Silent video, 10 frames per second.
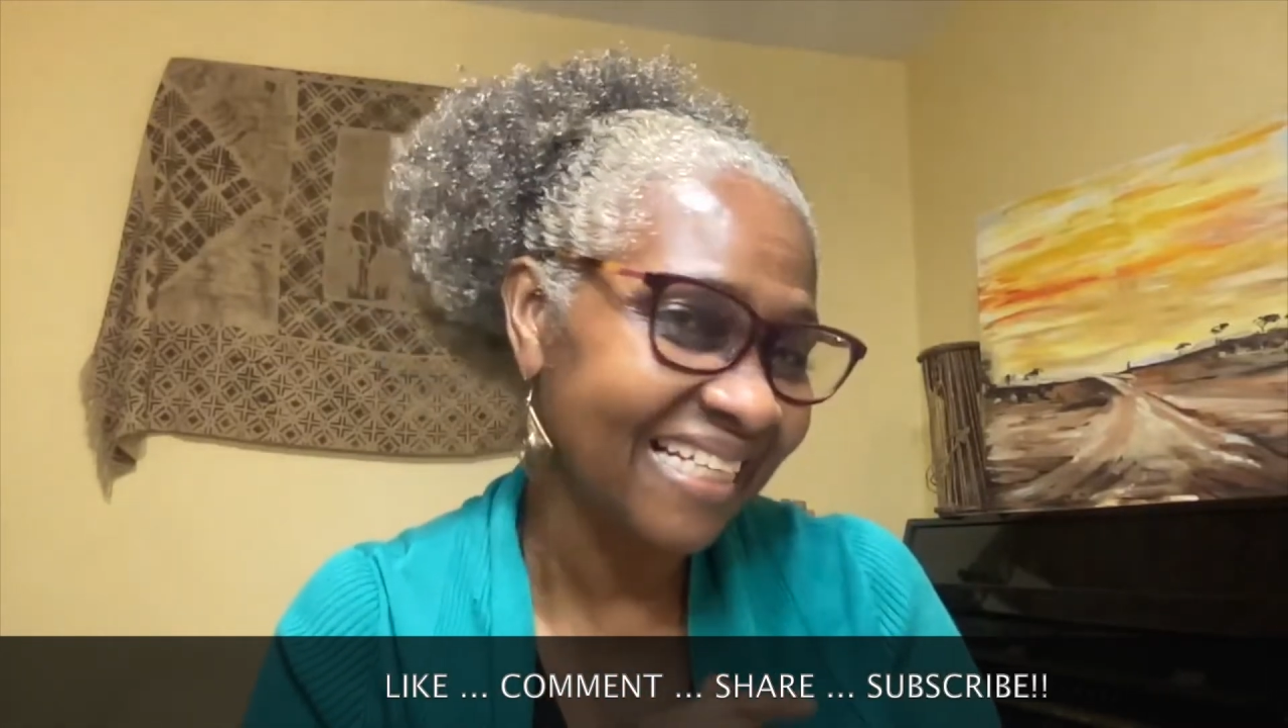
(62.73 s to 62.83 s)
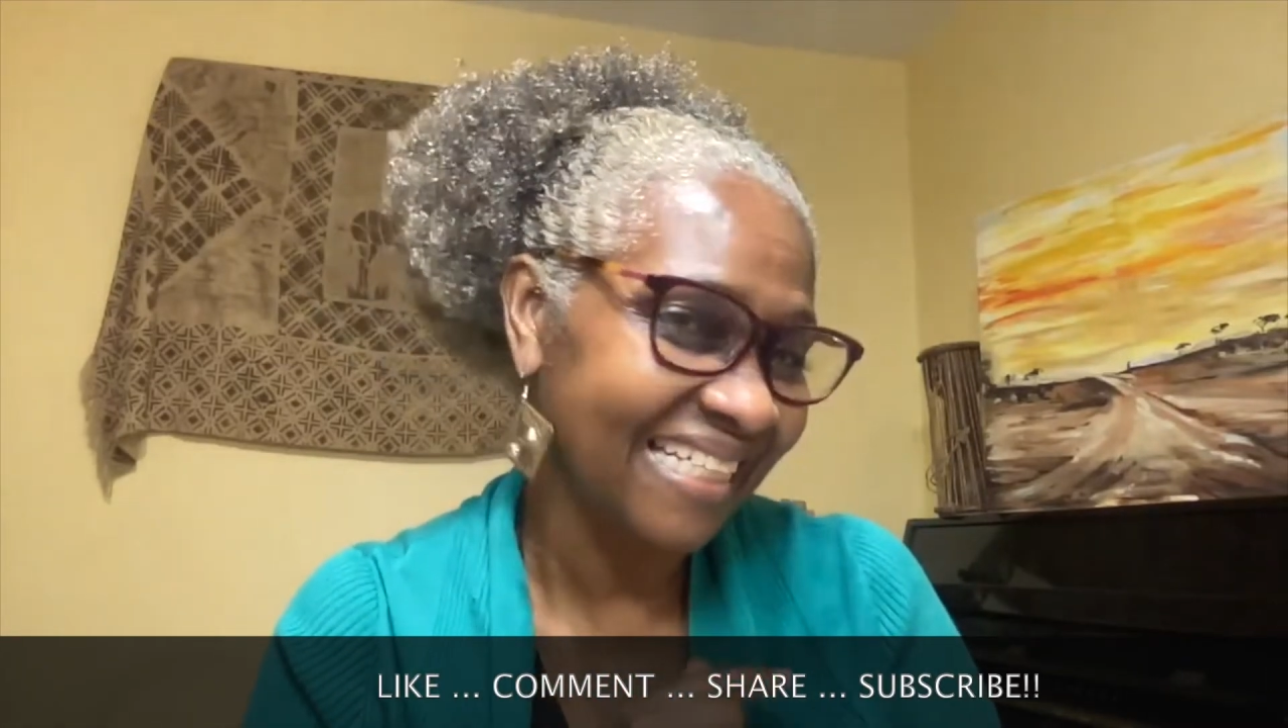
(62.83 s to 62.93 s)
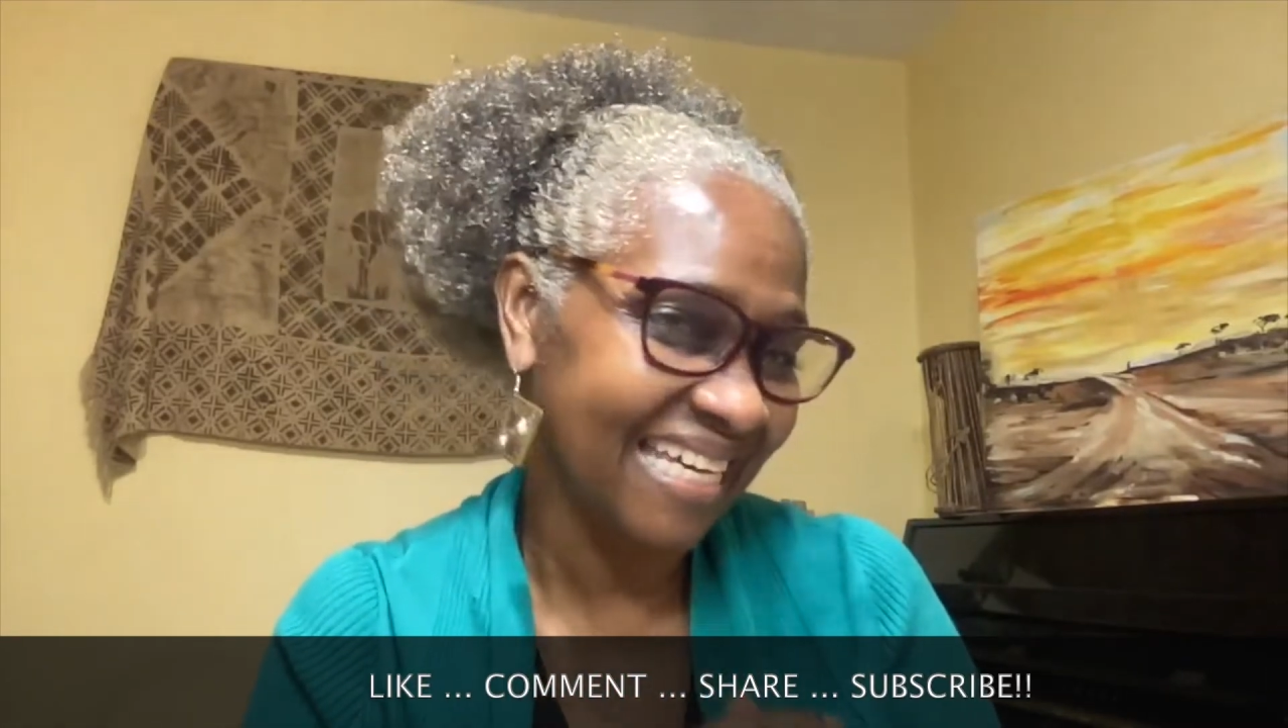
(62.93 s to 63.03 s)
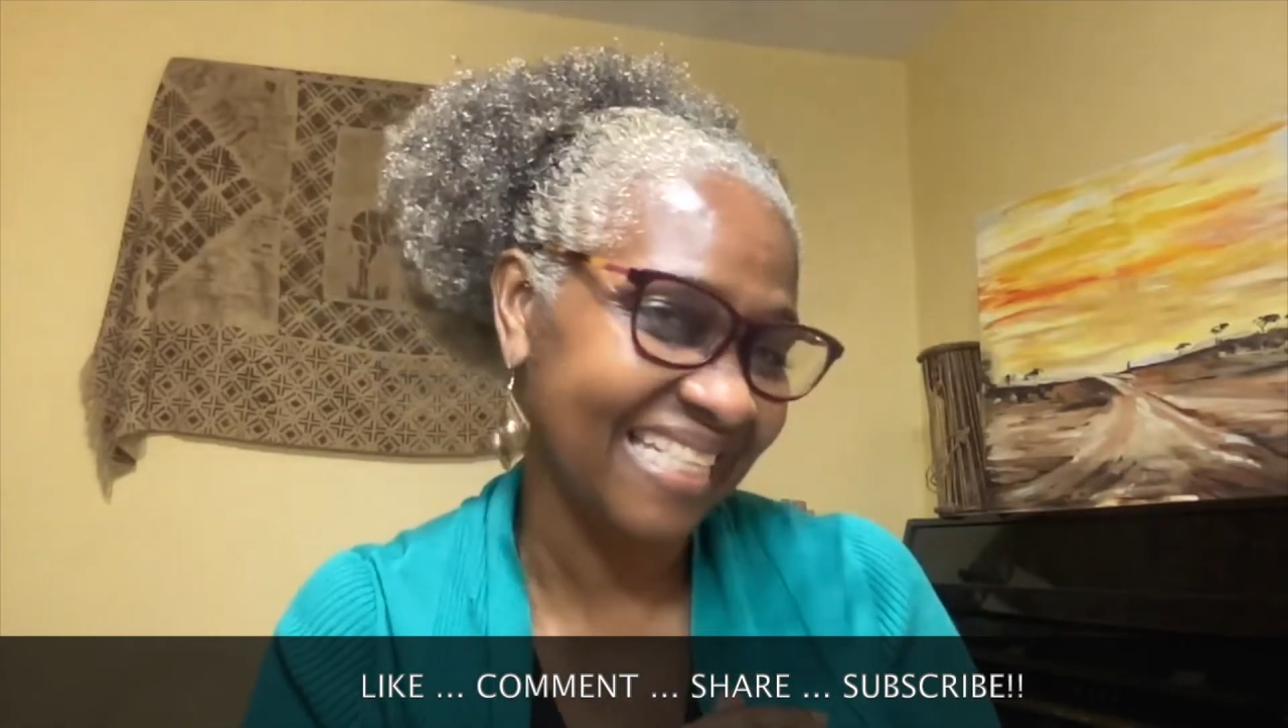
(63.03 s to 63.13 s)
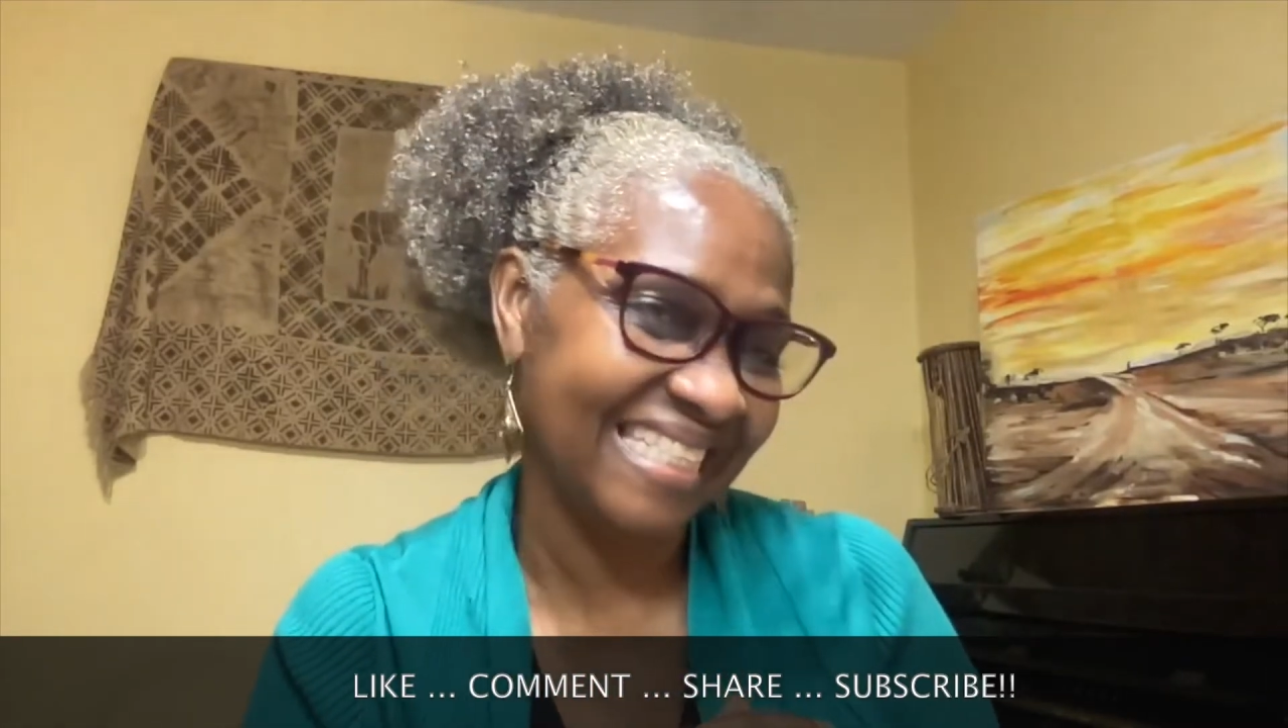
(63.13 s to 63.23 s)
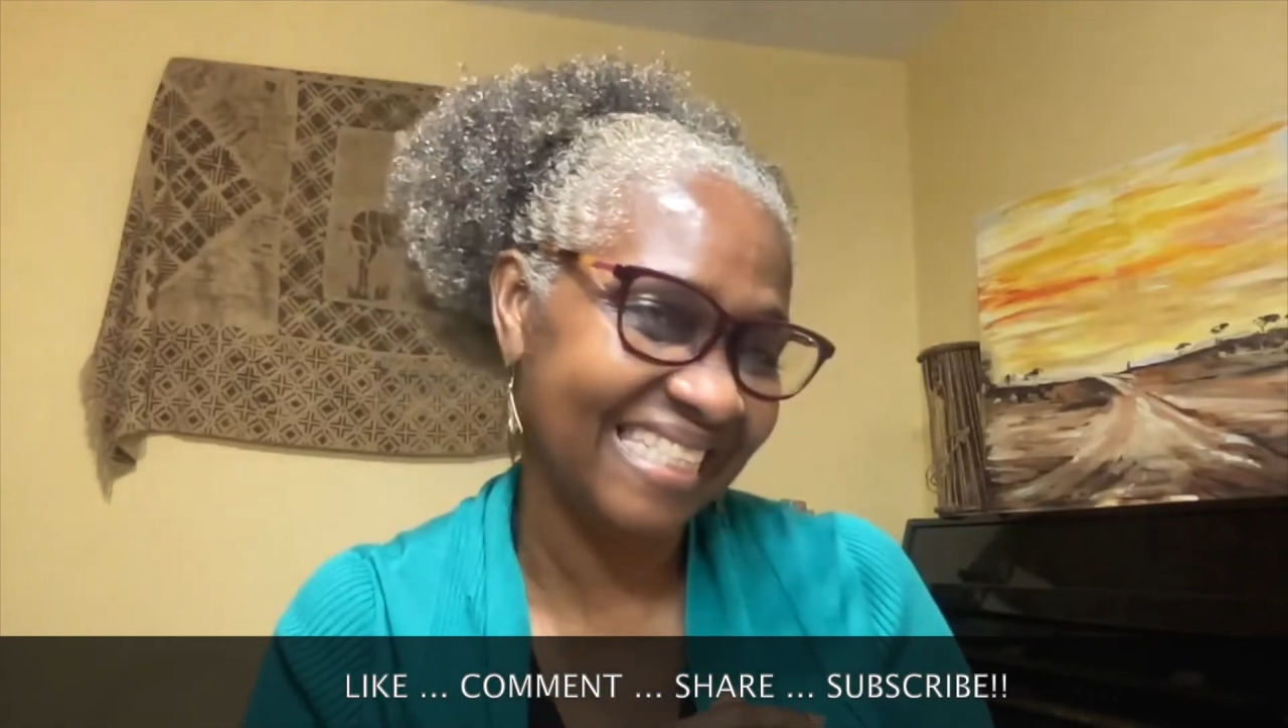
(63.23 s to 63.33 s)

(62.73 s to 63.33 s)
yet,